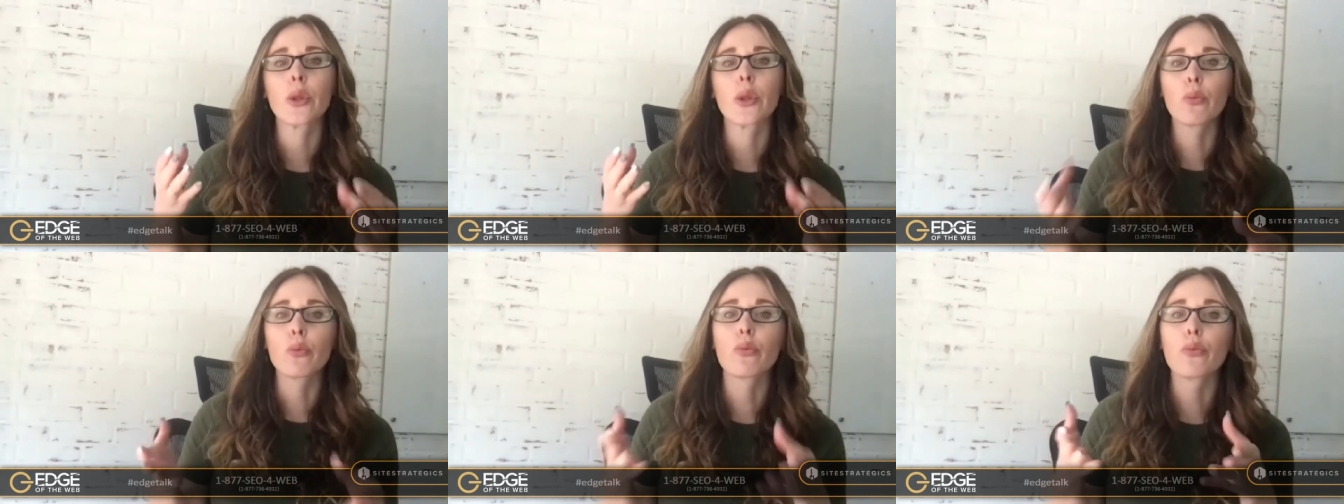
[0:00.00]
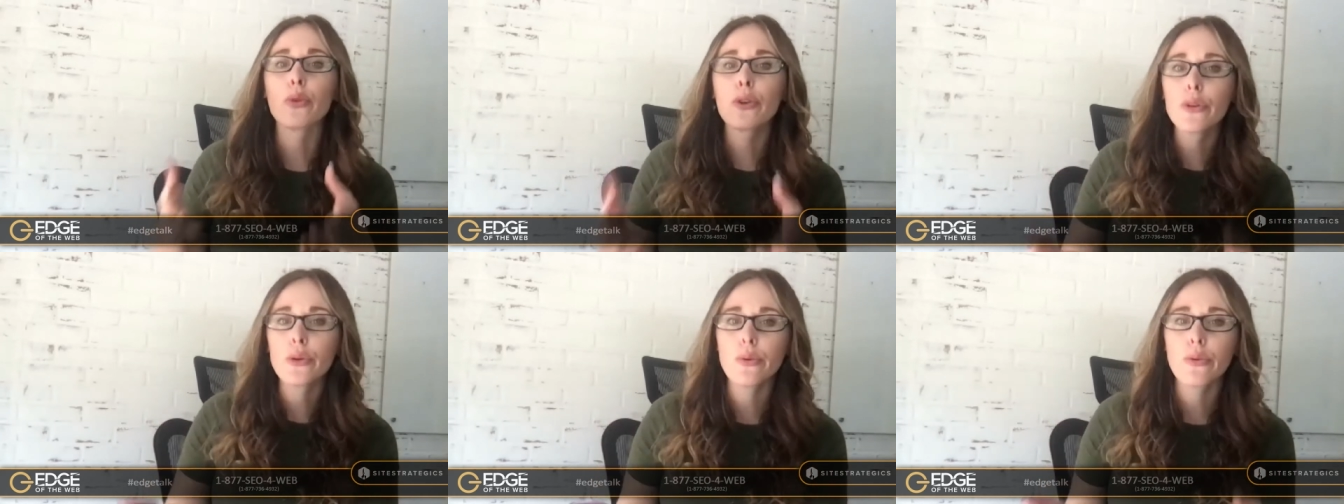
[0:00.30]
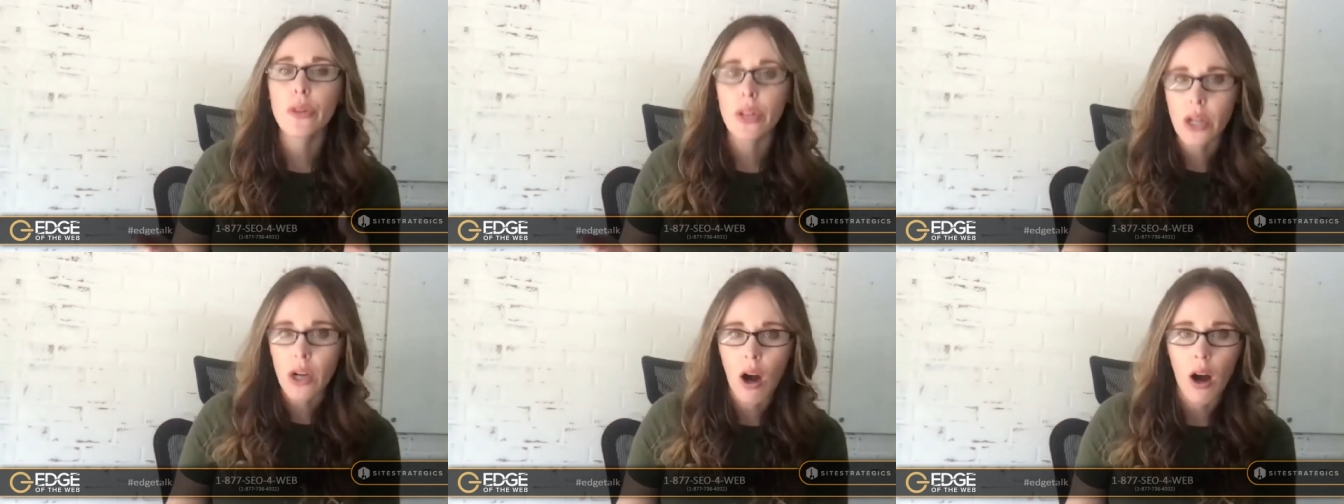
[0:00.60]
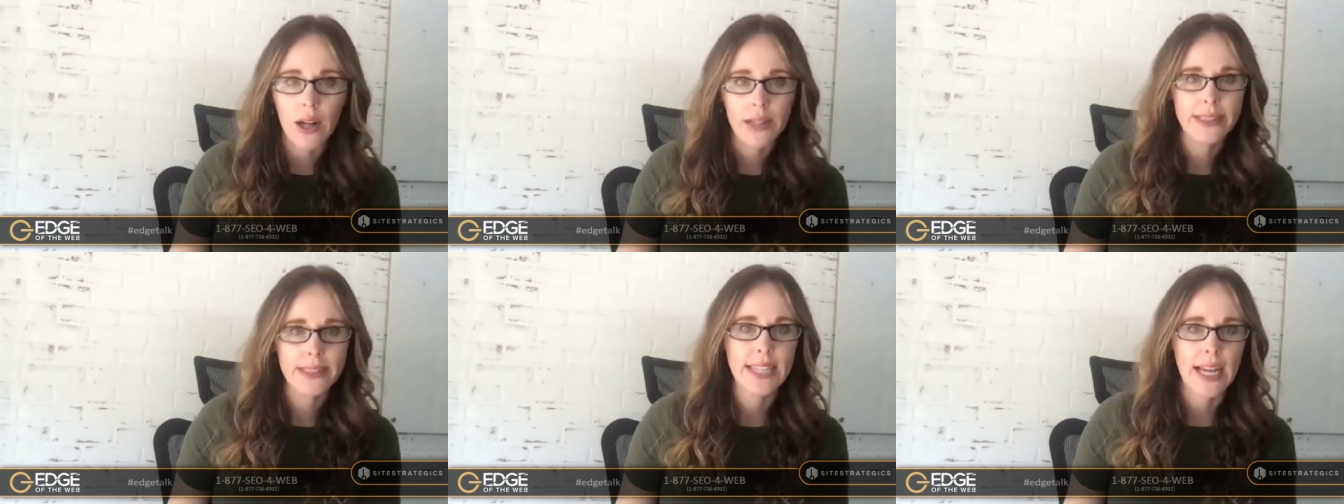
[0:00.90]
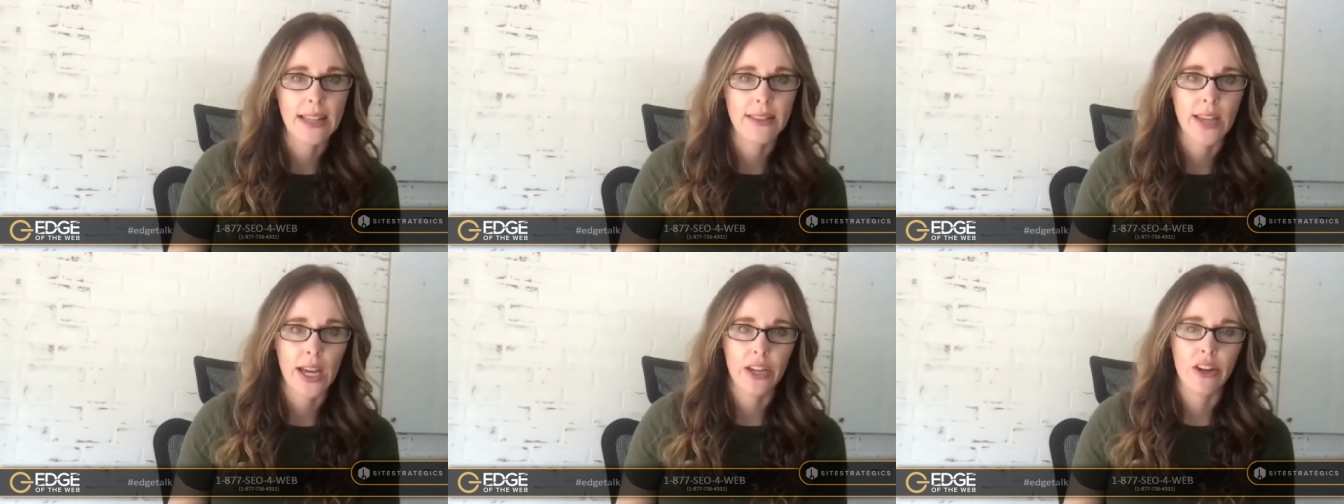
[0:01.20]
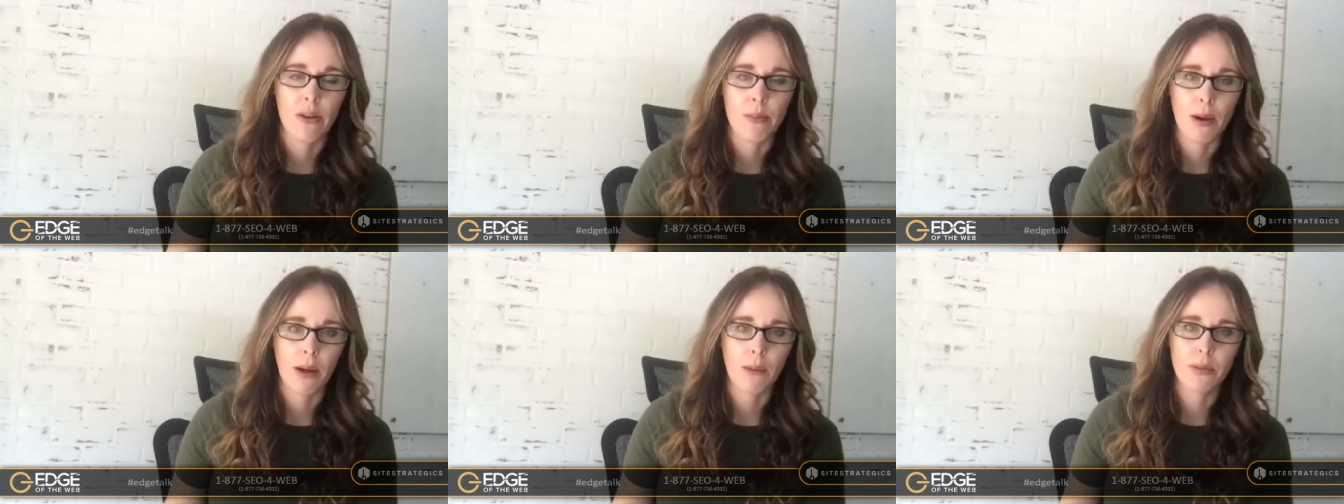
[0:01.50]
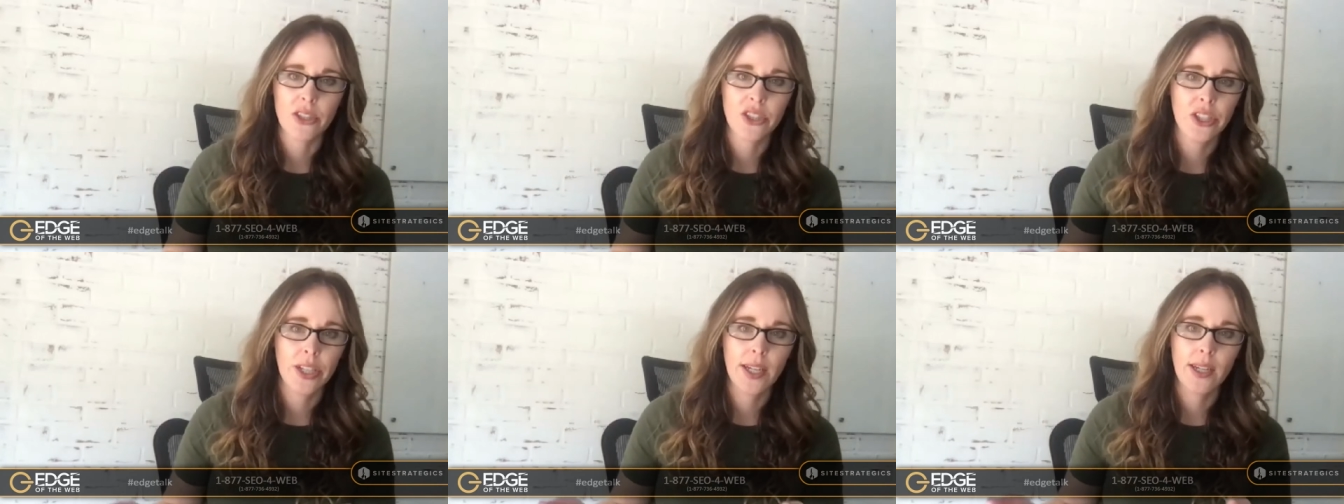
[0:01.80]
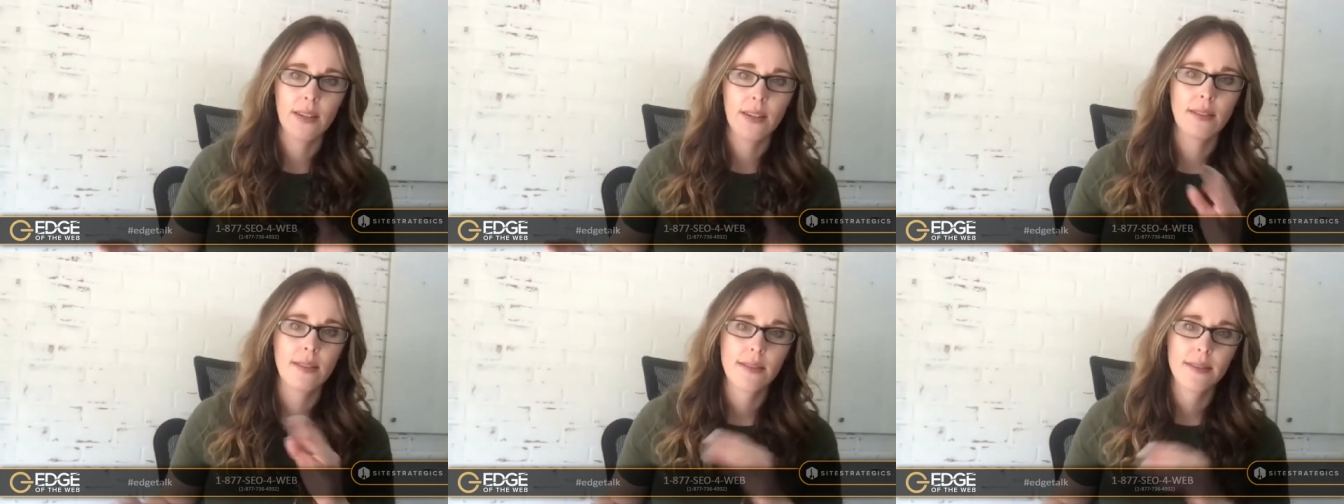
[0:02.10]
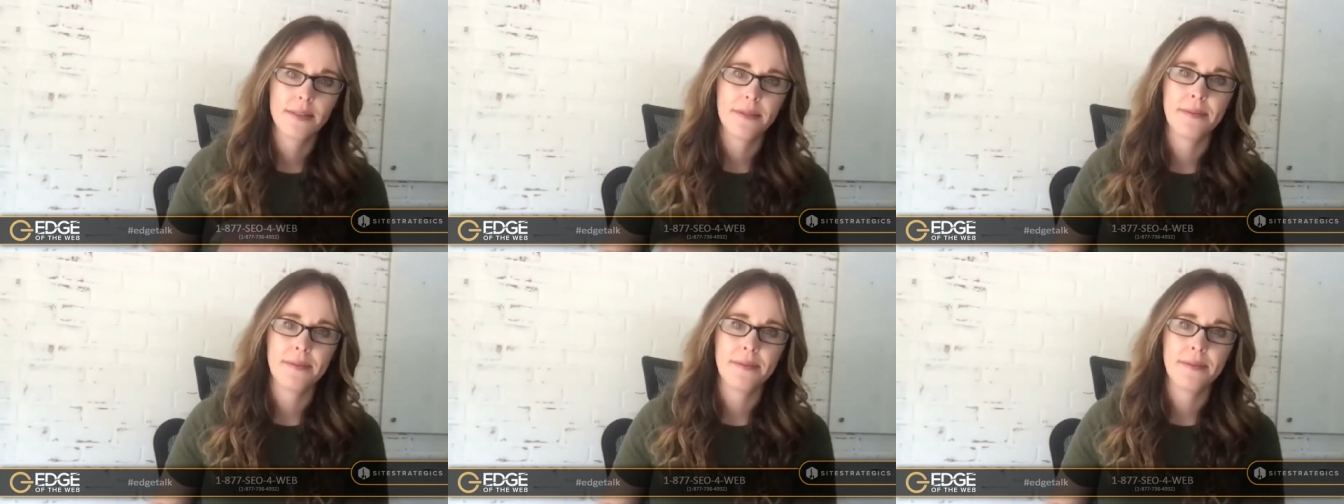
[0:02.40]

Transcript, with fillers: through the content that you're publishing.